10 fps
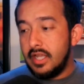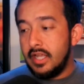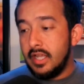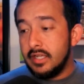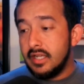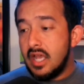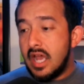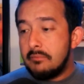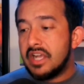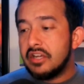And
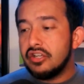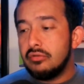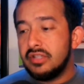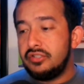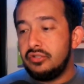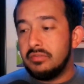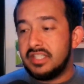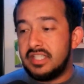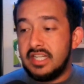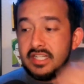I'm not going to go into too
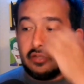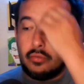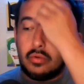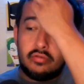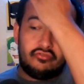much detail. There were a